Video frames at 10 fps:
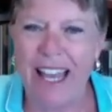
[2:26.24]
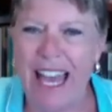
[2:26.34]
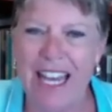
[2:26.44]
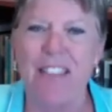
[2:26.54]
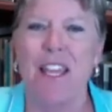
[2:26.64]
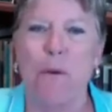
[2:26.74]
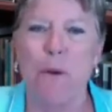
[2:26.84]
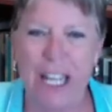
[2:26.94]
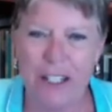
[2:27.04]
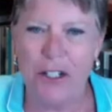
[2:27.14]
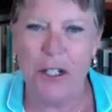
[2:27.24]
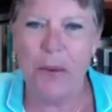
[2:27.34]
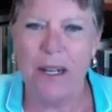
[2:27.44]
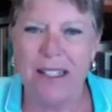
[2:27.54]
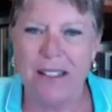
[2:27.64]
anything we do
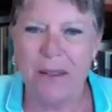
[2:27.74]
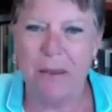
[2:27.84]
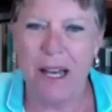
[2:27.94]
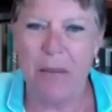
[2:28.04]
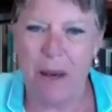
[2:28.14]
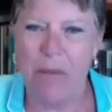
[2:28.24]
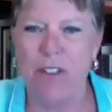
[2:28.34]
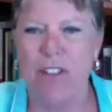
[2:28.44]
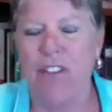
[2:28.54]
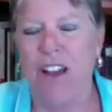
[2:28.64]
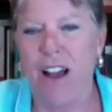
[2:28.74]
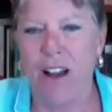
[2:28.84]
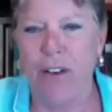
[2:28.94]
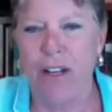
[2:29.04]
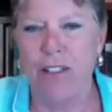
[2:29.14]
as uh, members of
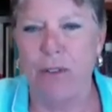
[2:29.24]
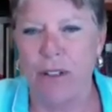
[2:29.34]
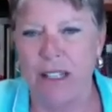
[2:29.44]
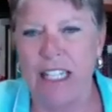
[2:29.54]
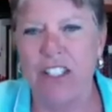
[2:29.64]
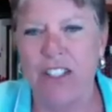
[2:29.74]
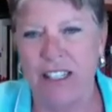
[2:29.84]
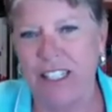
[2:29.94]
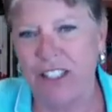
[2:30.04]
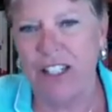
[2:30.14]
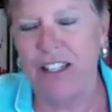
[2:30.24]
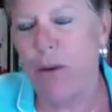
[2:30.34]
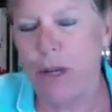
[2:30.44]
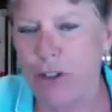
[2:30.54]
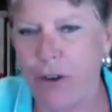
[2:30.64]
Congress or legislation that
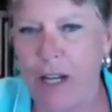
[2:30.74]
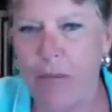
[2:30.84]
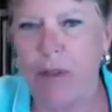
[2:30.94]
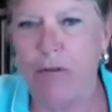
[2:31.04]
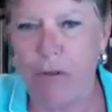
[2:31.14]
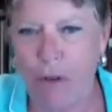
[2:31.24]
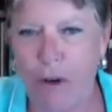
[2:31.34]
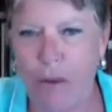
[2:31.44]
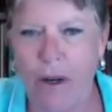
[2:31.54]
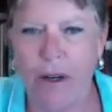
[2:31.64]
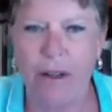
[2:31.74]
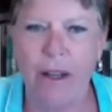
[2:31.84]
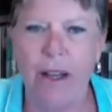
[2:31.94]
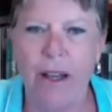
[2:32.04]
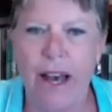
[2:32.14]
we try to put forward,
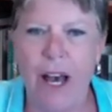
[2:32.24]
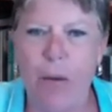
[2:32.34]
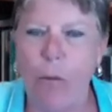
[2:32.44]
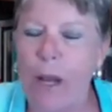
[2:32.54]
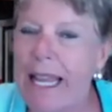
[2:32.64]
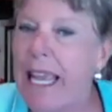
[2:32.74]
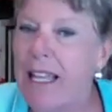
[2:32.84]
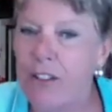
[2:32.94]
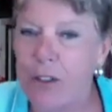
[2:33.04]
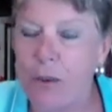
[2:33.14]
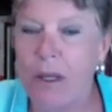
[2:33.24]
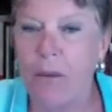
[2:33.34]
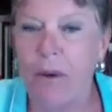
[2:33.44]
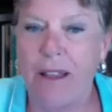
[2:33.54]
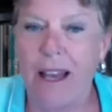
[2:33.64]
um, we can't do it
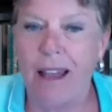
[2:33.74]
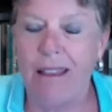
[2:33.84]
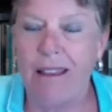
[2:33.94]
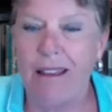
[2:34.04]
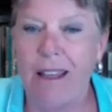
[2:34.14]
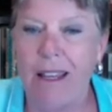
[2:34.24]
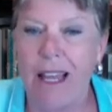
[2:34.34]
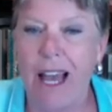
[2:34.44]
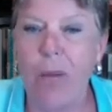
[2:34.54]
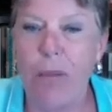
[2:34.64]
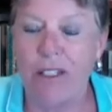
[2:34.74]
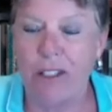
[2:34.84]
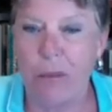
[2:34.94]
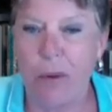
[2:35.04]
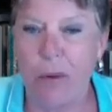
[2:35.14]
without the help and
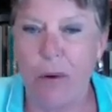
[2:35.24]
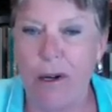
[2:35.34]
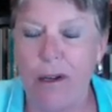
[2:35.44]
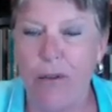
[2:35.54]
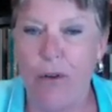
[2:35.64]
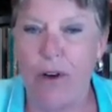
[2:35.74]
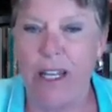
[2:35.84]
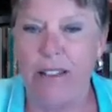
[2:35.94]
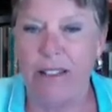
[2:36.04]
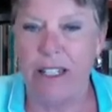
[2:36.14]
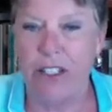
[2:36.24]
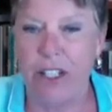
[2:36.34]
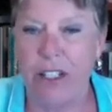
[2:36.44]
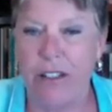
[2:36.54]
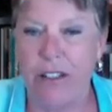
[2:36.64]
support of
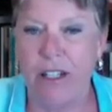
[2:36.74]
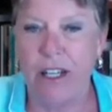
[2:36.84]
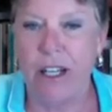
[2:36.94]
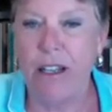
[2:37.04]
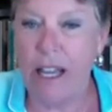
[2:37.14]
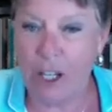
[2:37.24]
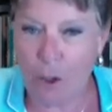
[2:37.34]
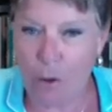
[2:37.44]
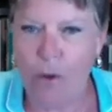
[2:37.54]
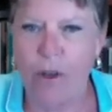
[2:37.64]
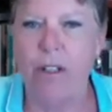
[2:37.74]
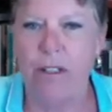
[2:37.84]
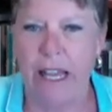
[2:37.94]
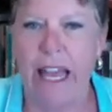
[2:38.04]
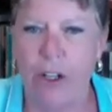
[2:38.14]
organizations like yours
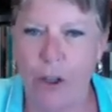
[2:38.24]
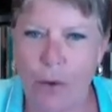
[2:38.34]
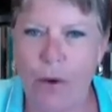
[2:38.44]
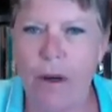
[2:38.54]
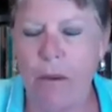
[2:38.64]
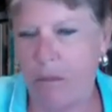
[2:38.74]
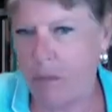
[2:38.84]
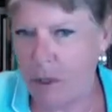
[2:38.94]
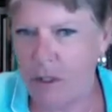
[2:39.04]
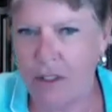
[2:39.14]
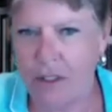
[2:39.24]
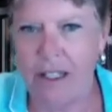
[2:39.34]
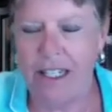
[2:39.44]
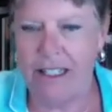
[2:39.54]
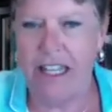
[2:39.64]
and your personal
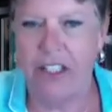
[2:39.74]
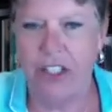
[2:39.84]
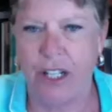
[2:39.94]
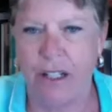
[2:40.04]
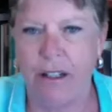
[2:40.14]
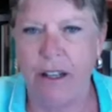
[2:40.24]
attention